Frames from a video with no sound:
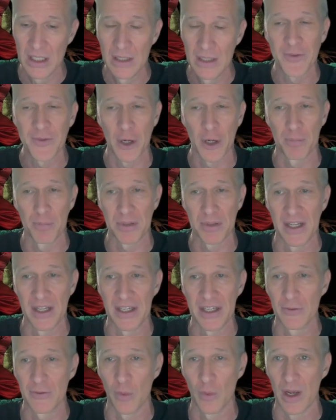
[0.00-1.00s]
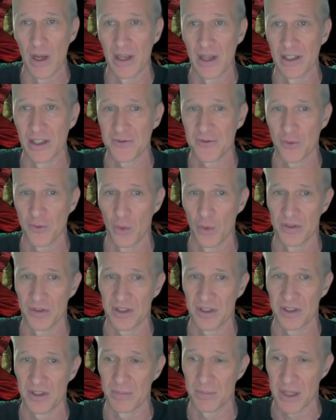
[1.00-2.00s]
there are plenty of ways for
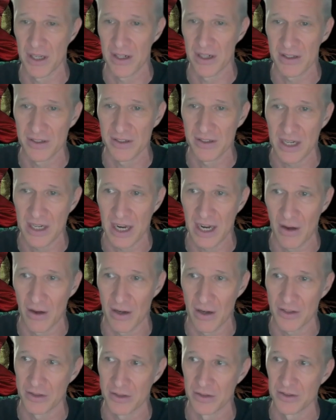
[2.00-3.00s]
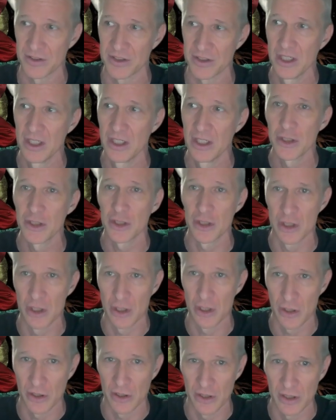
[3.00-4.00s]
the player characters to
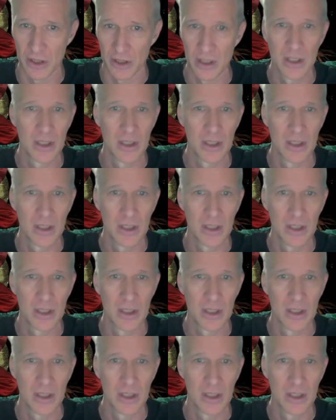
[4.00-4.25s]
learn